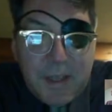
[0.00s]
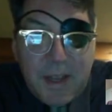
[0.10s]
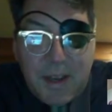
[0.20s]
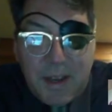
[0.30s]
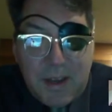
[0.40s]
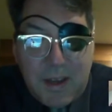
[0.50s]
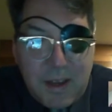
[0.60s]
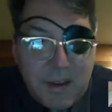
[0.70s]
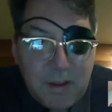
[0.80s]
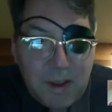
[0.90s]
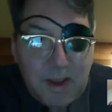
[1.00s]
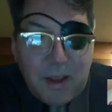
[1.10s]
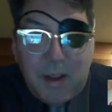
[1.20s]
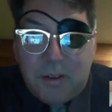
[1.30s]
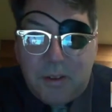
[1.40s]
And
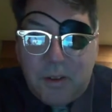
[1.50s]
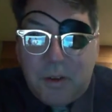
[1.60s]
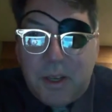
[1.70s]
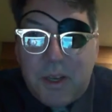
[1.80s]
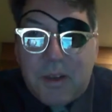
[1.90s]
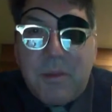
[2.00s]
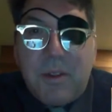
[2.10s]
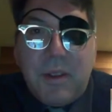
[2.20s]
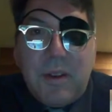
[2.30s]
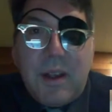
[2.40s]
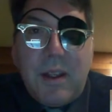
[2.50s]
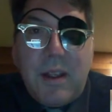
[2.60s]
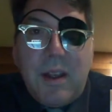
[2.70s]
I totally agree with you.